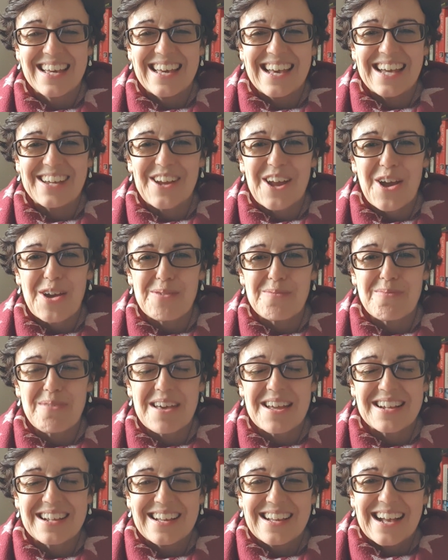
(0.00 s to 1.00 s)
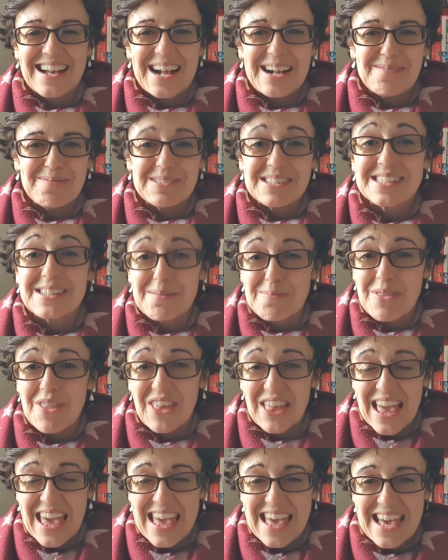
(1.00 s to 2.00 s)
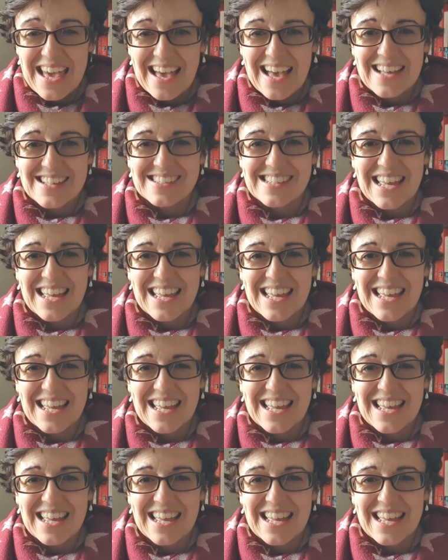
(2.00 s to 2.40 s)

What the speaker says: and I hope that something here has